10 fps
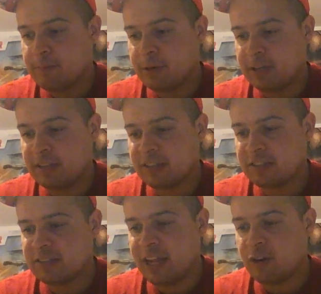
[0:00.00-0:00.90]
But it
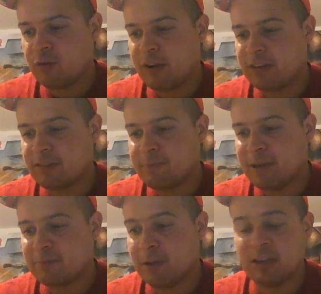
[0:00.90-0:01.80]
says Daniel Craig is the
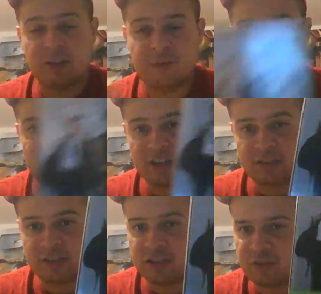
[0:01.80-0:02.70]
best Bond in the
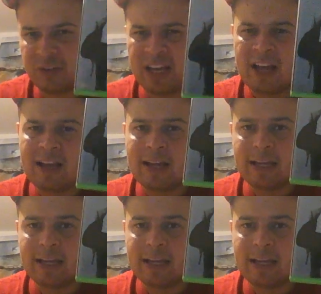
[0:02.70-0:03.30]
franchise's history.